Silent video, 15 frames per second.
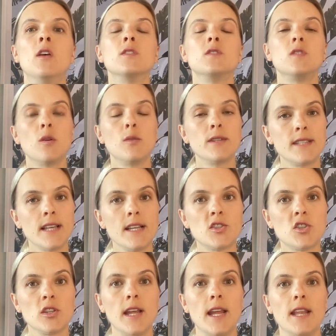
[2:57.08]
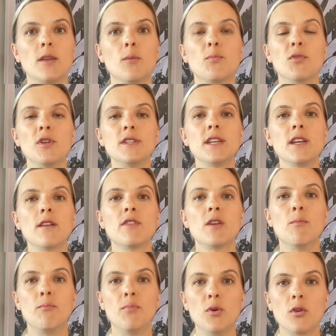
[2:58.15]
So essentially, the printing of the
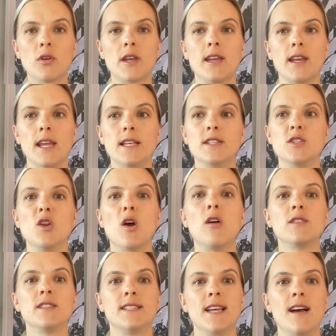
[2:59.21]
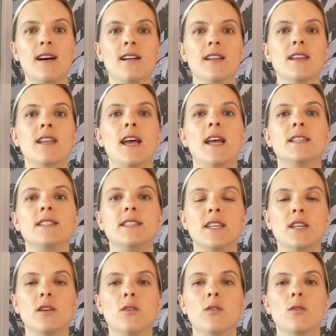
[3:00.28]
book is not done
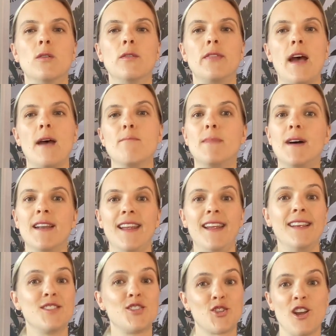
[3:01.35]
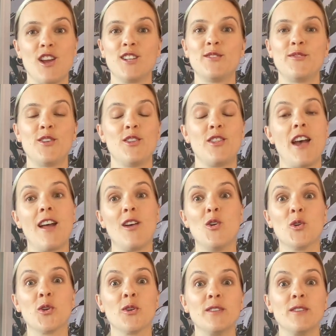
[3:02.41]
until that money is transferred, that order